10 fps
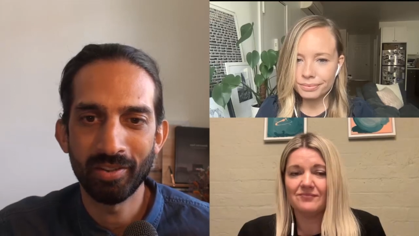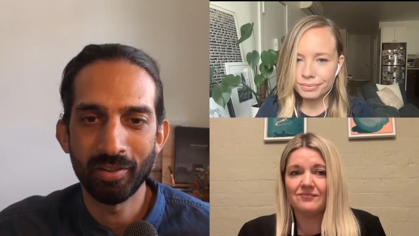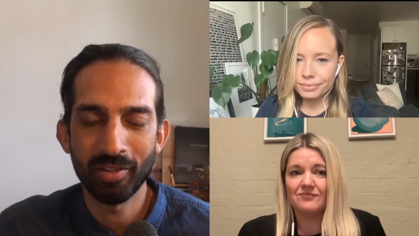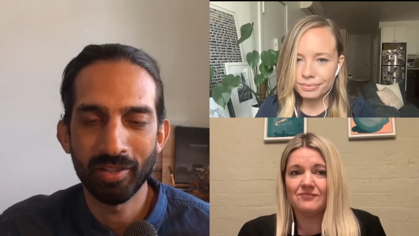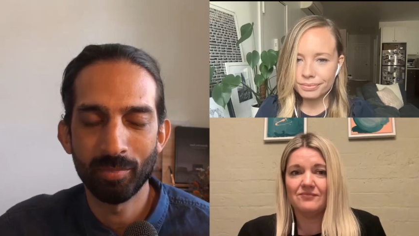
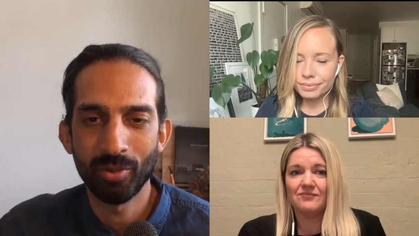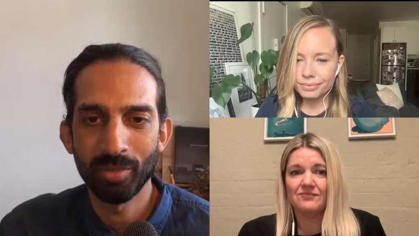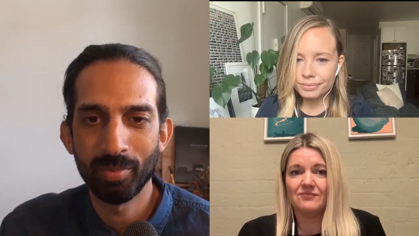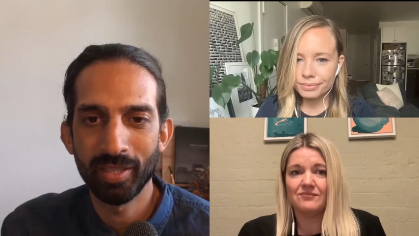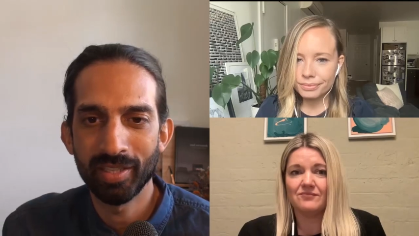Speaker 1: There are some
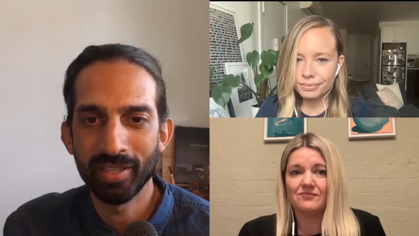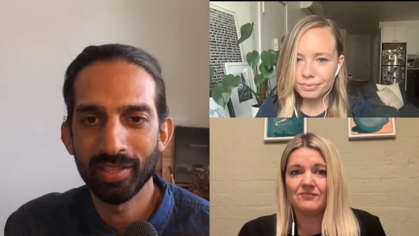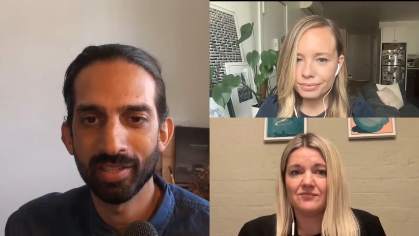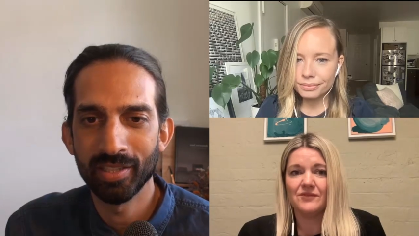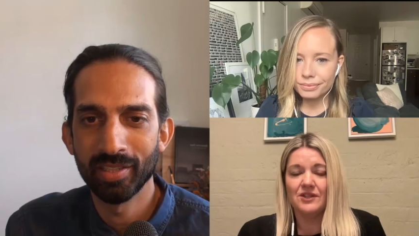
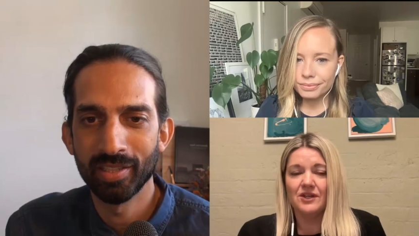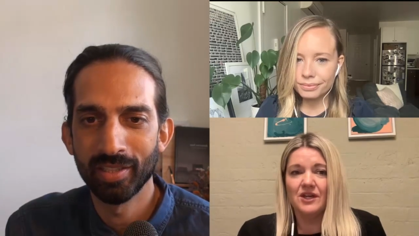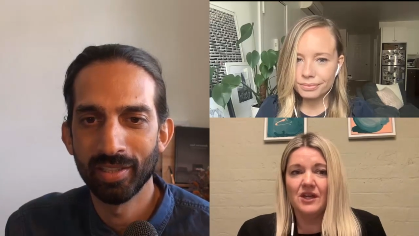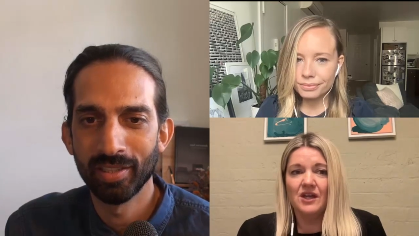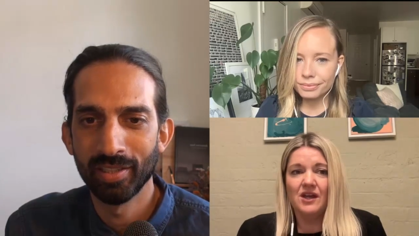possibilities.
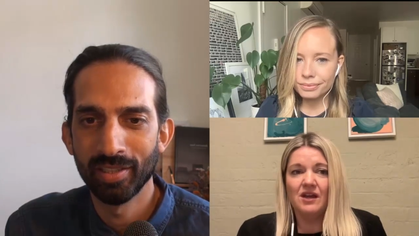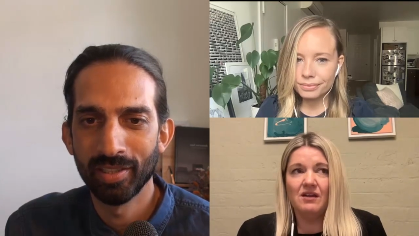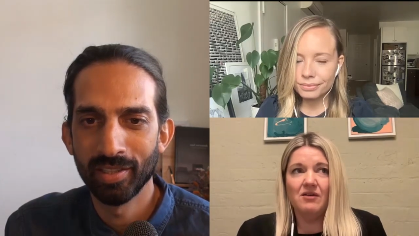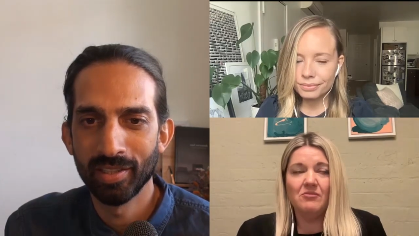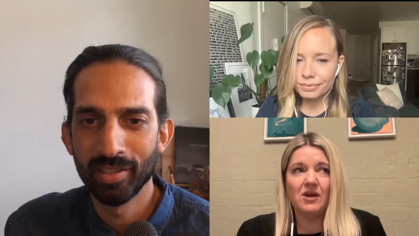
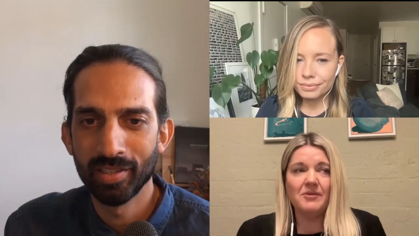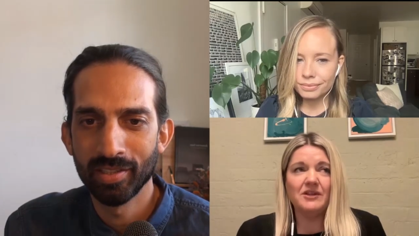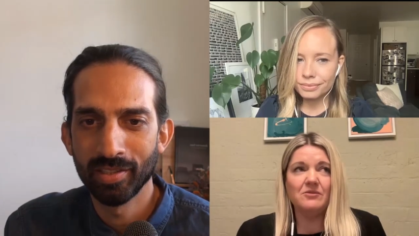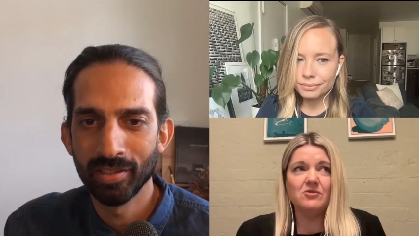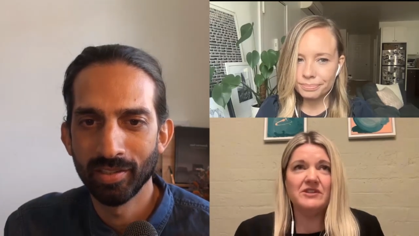
Speaker 2: Um, I mean,
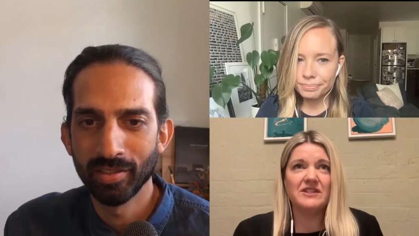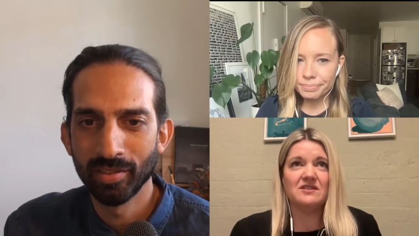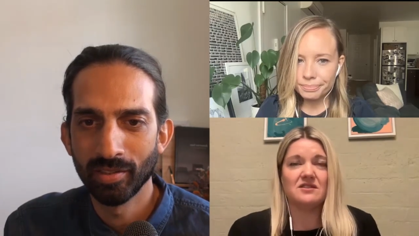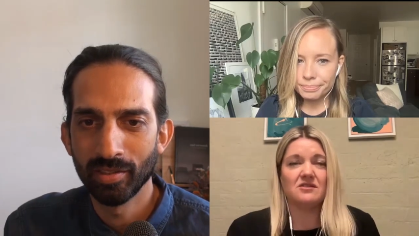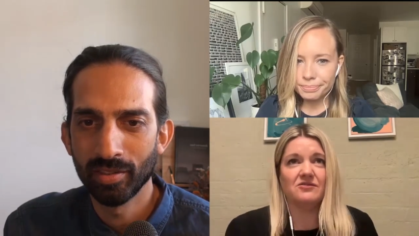I'm already
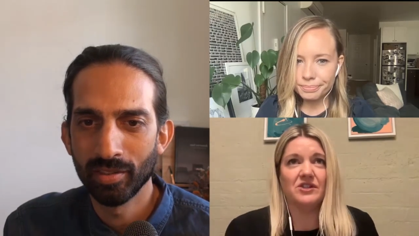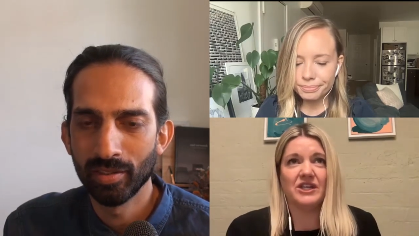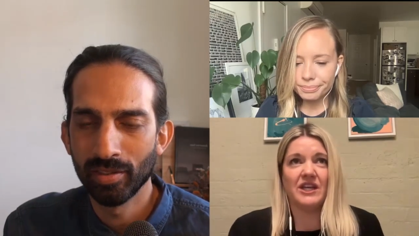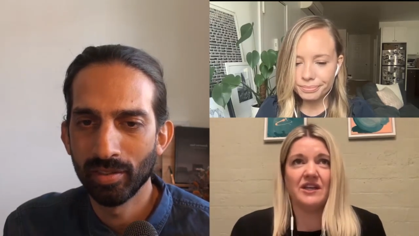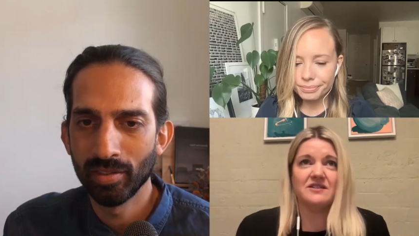sort of
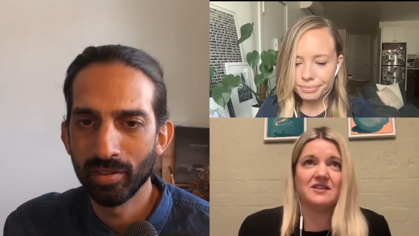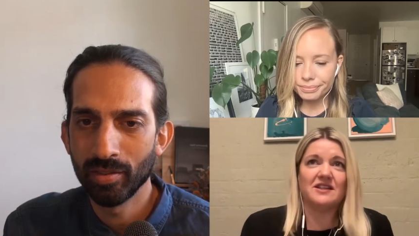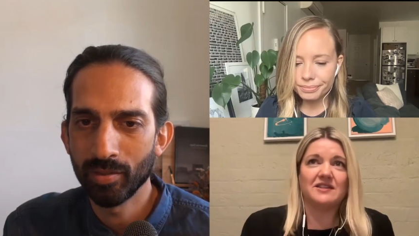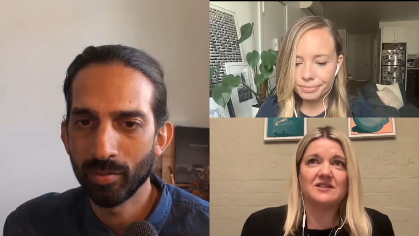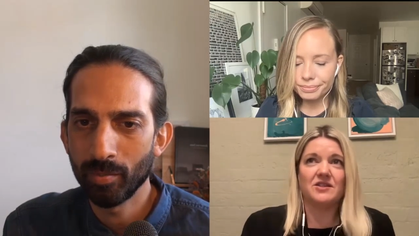looking into
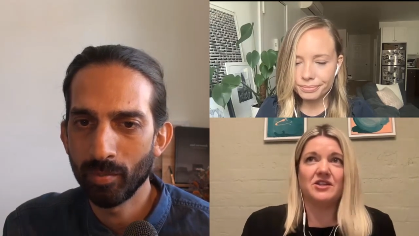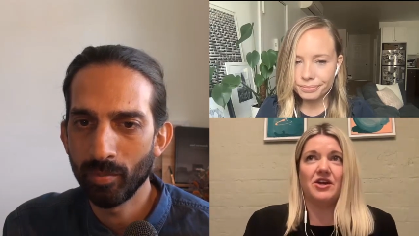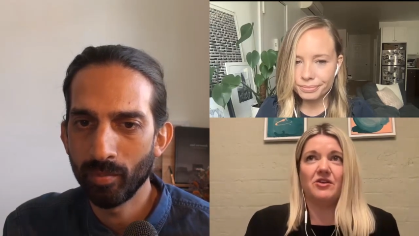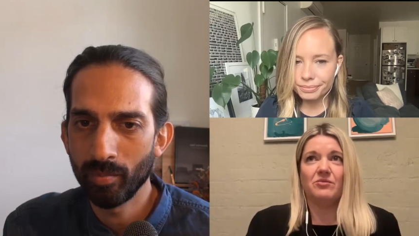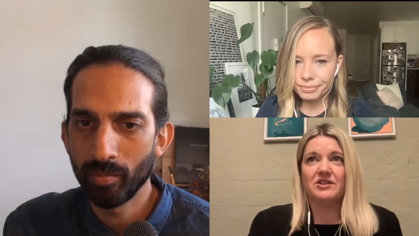things that, you
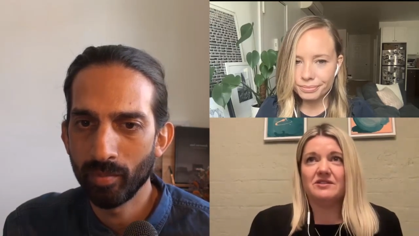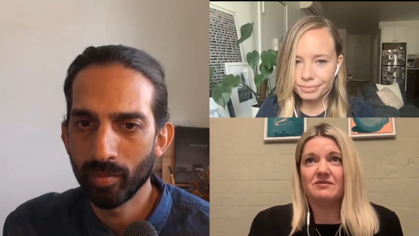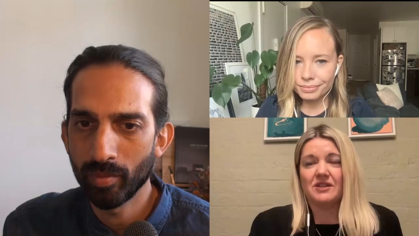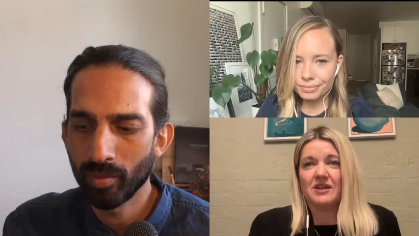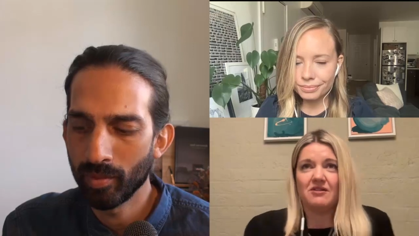know, with
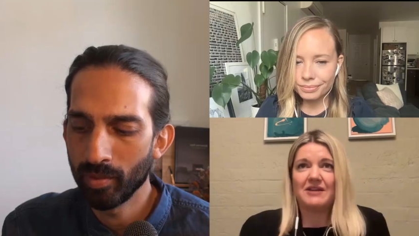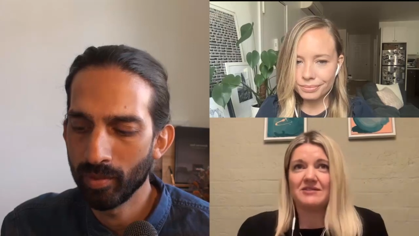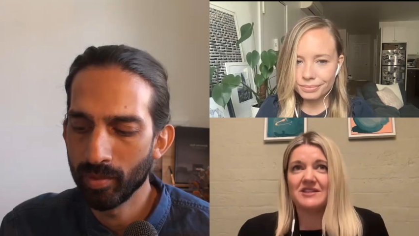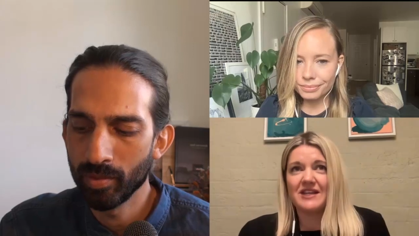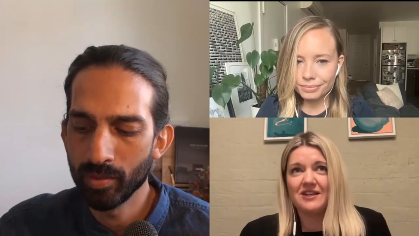around
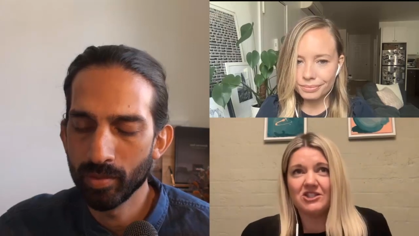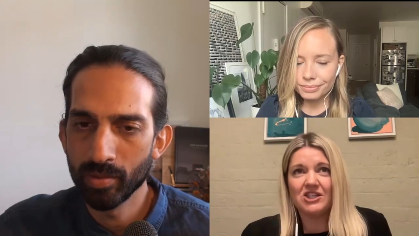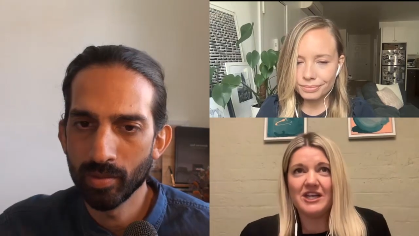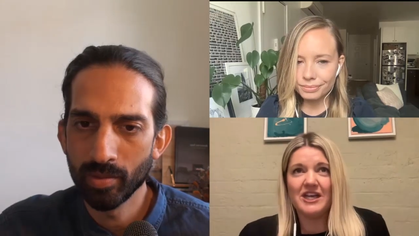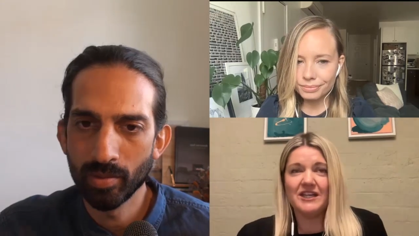
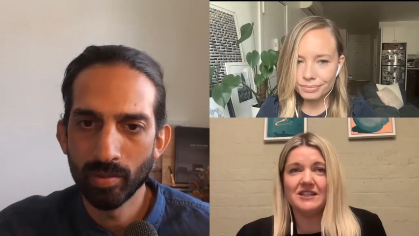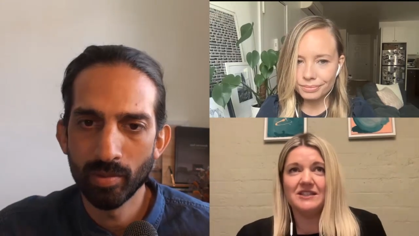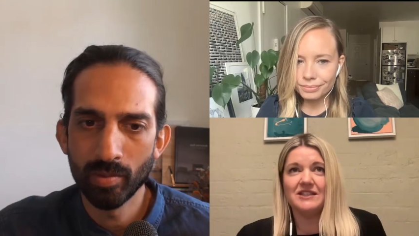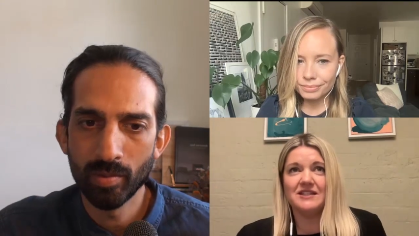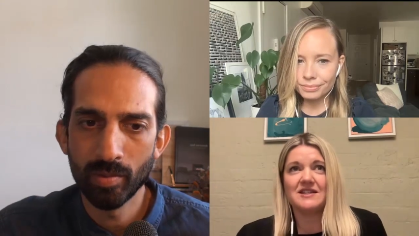scheduling, and
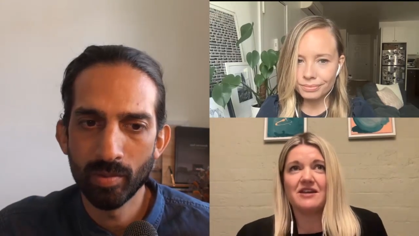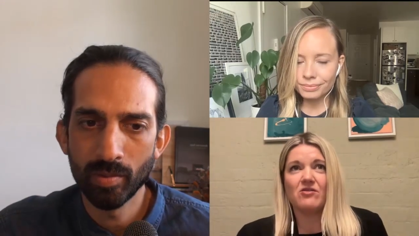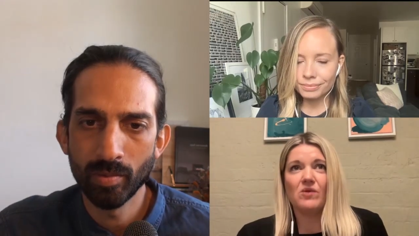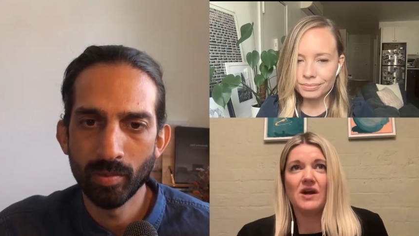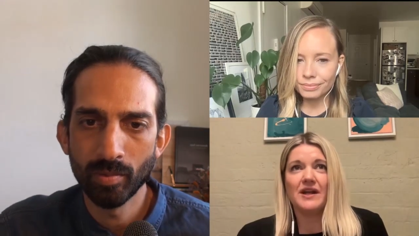is there a
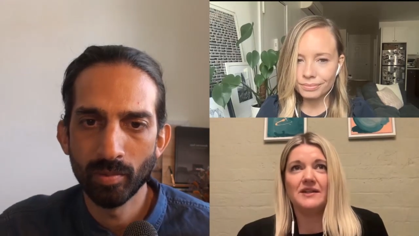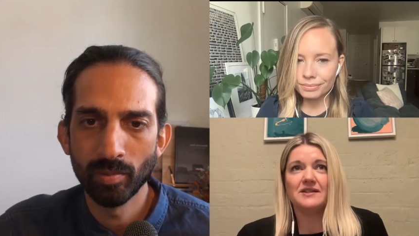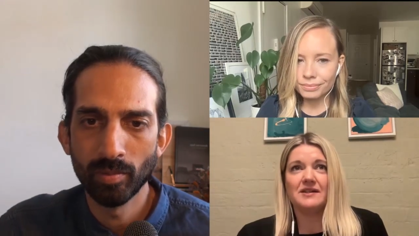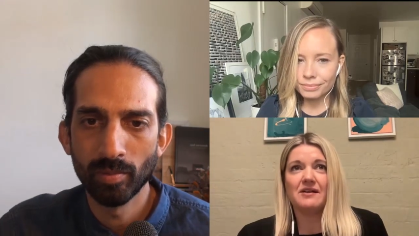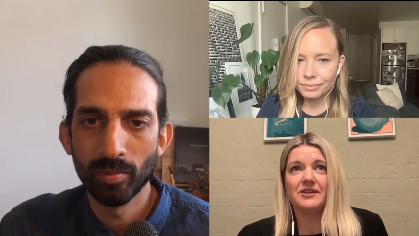way to kind